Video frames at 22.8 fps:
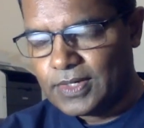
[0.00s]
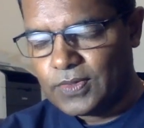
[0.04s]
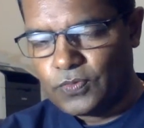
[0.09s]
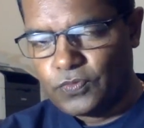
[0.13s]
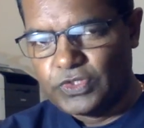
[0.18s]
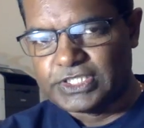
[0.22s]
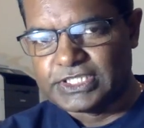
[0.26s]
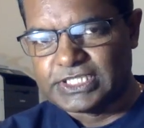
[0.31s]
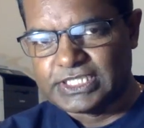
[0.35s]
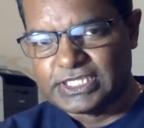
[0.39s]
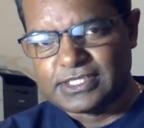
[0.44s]

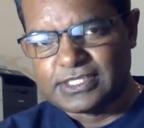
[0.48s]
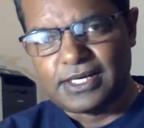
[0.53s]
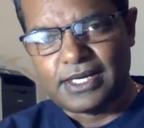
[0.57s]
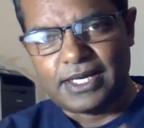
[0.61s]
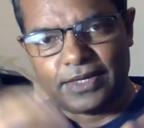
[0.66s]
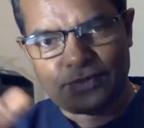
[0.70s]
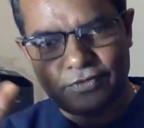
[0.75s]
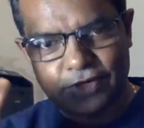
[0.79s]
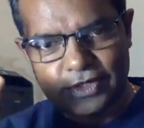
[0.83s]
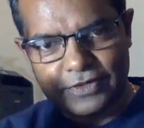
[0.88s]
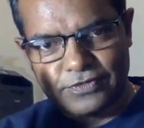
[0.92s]
which is
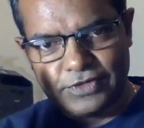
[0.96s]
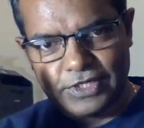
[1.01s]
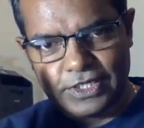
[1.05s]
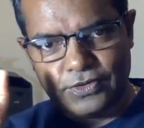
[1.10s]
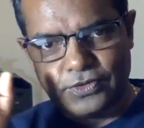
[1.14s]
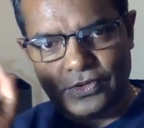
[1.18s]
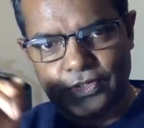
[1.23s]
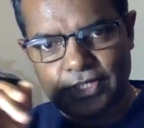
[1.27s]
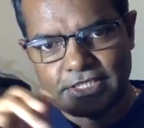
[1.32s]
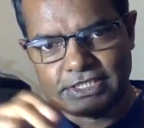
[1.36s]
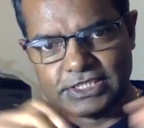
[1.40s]
like what we
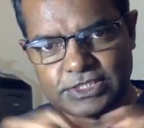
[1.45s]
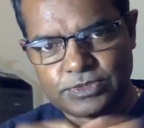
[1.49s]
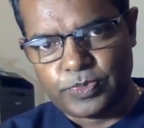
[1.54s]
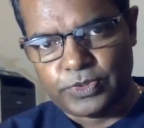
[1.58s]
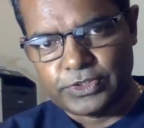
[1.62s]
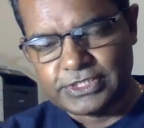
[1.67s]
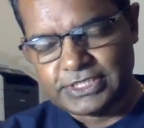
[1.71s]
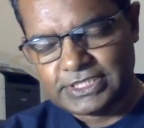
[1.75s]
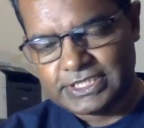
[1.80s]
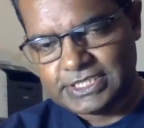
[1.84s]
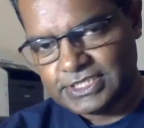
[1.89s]
call a
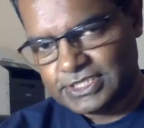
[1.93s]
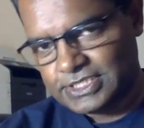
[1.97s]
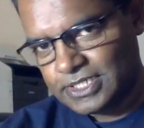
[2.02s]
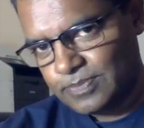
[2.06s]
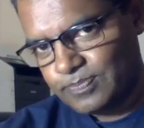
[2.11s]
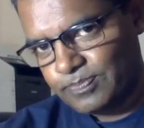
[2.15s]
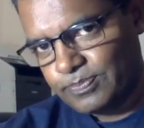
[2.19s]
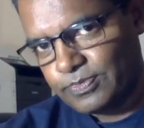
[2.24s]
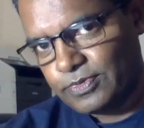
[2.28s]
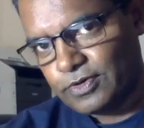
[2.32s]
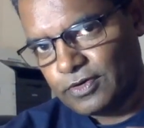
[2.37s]

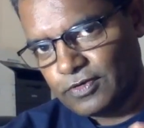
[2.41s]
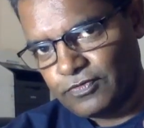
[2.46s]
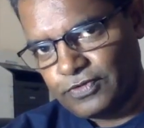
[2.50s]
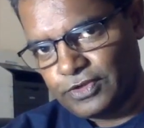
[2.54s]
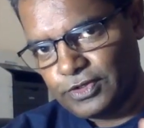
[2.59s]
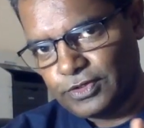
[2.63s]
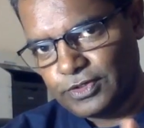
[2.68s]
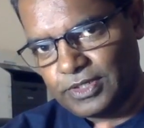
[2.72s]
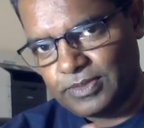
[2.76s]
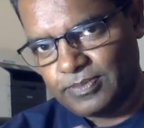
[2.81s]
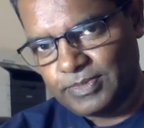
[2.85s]
sponsorship of
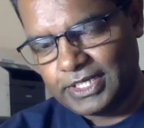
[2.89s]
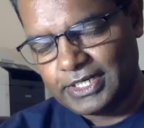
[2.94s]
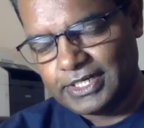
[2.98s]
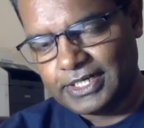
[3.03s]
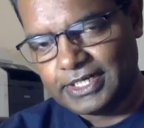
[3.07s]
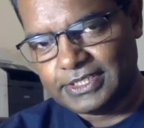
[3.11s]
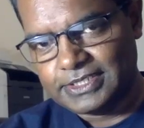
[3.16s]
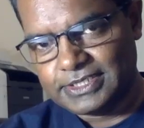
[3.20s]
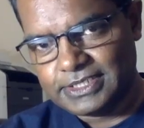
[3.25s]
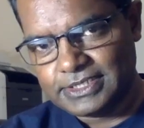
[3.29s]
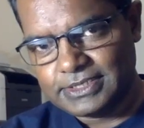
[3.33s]
your
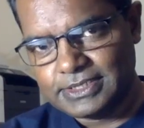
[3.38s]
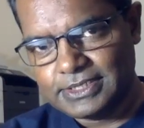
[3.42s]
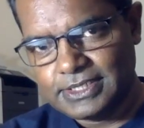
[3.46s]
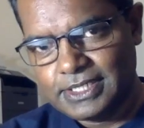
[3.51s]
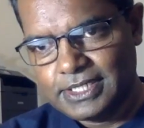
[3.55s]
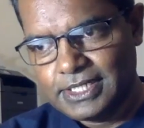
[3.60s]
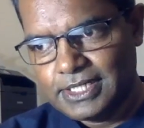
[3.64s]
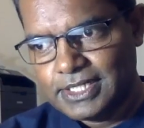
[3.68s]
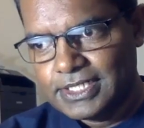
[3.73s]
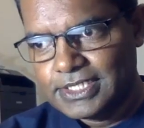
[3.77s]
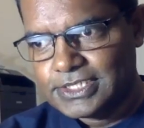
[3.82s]
immigration.
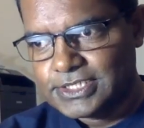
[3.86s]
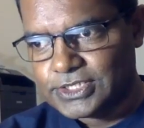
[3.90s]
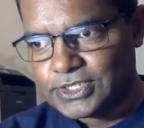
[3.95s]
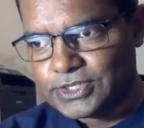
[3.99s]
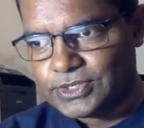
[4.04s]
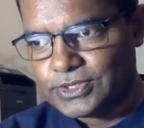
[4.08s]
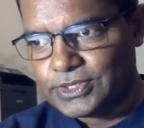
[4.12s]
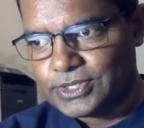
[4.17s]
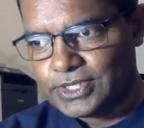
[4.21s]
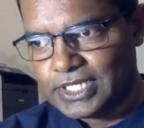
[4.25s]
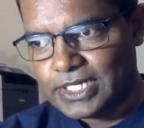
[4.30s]

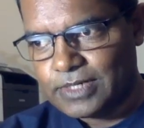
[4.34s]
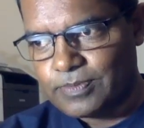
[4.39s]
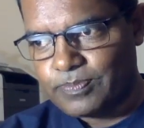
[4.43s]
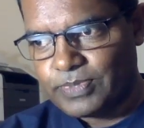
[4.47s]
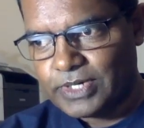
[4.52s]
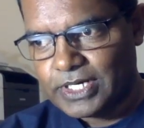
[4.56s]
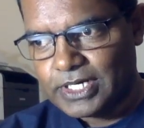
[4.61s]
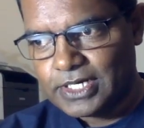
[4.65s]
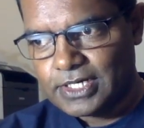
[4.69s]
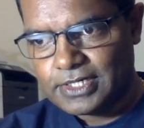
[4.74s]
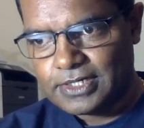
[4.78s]
So
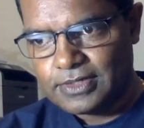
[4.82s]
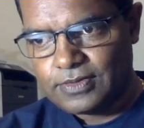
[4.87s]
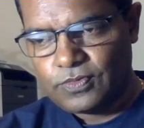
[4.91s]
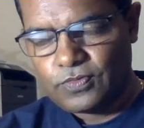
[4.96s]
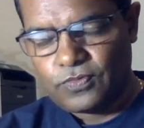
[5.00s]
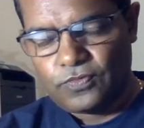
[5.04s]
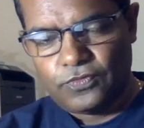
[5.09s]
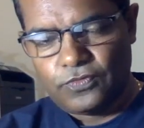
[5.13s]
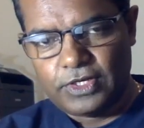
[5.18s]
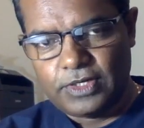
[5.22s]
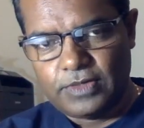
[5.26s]
that part
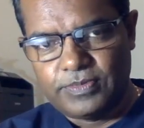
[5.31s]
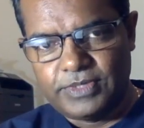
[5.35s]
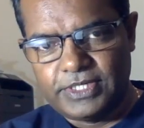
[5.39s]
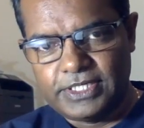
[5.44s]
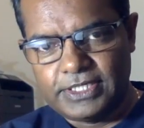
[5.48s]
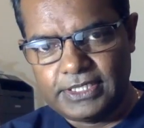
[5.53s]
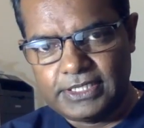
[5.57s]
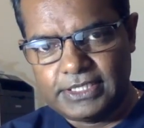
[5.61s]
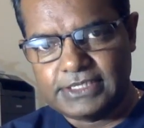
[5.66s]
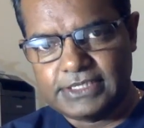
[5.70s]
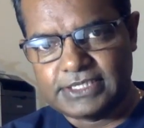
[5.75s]
will
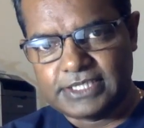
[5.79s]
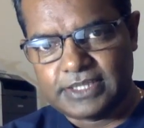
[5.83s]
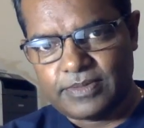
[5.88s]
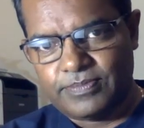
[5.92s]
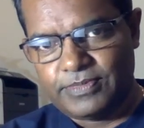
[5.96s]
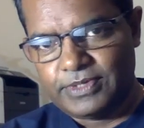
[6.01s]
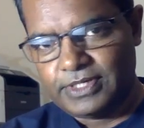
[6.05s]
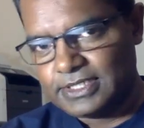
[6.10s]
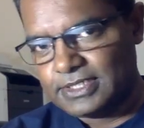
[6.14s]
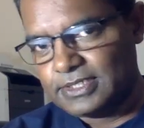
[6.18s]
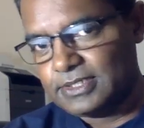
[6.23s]
be
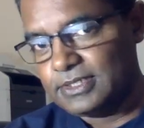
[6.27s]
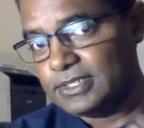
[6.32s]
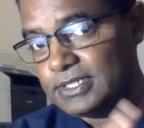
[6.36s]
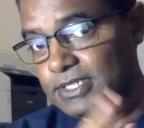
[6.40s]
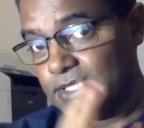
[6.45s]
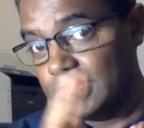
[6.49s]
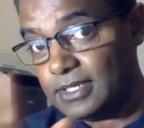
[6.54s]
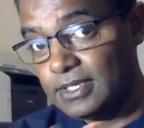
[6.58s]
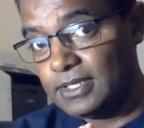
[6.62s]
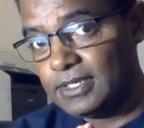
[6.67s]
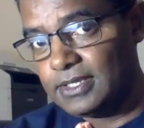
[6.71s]
submitted
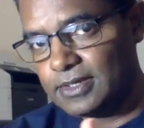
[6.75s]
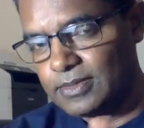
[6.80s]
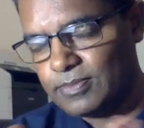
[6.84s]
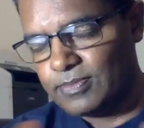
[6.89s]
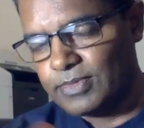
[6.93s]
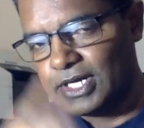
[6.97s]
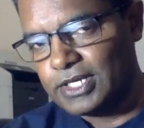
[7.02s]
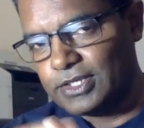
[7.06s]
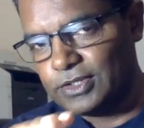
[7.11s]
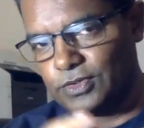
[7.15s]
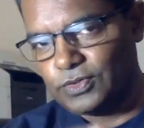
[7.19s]
here
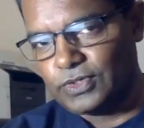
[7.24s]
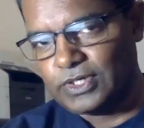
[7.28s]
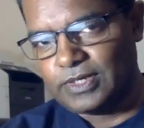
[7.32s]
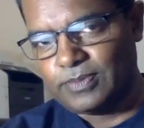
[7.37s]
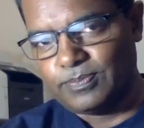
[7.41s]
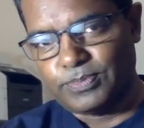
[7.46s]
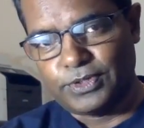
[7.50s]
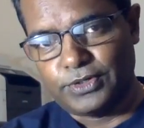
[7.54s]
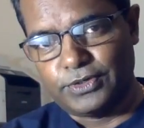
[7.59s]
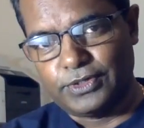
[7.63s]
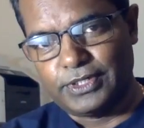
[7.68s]
by your
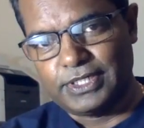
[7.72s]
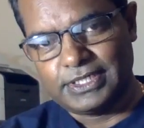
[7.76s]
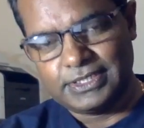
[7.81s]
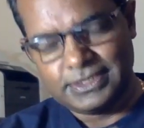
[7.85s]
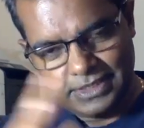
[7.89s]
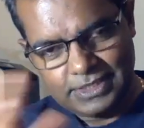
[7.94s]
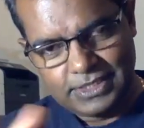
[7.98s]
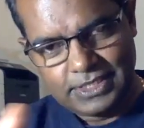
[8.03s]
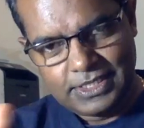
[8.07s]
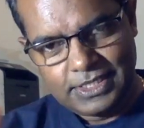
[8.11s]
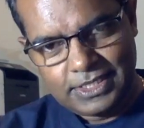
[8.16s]
employer.
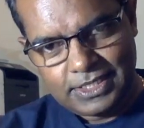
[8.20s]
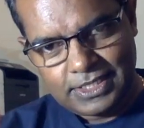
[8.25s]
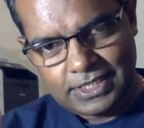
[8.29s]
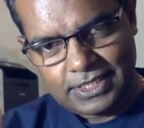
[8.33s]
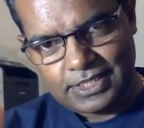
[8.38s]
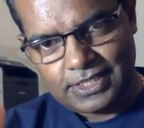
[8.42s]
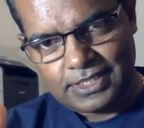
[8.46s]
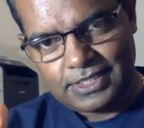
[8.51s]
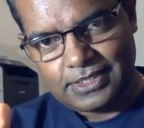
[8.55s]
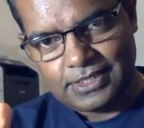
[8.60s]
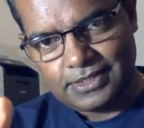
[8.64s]

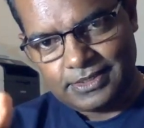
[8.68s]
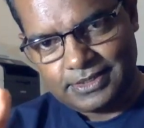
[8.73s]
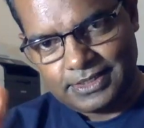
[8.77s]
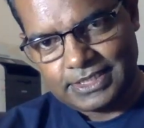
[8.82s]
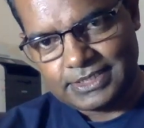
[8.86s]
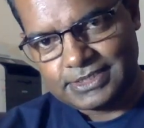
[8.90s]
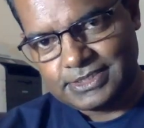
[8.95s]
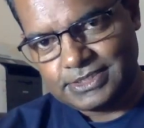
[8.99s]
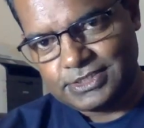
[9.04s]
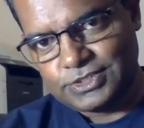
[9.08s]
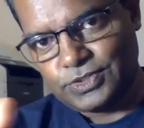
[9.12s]

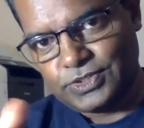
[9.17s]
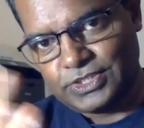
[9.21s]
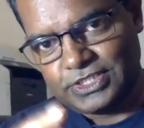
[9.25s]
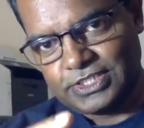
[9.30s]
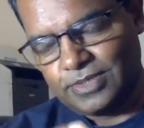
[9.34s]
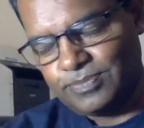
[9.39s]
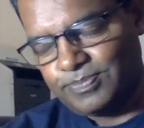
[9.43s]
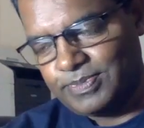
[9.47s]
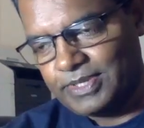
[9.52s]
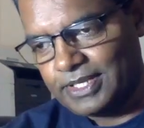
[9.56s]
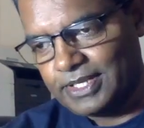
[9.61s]
That's your
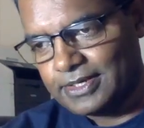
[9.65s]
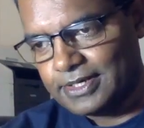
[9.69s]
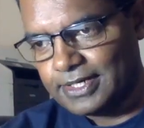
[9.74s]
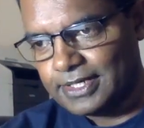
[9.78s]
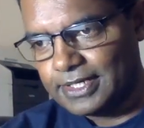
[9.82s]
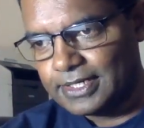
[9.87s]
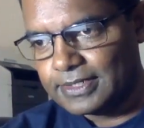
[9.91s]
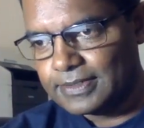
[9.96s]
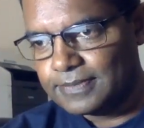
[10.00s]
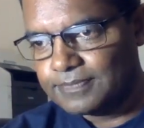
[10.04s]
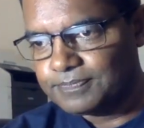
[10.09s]
GP
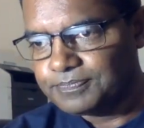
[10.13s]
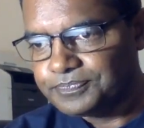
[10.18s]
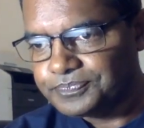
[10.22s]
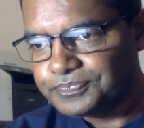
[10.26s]
clinic.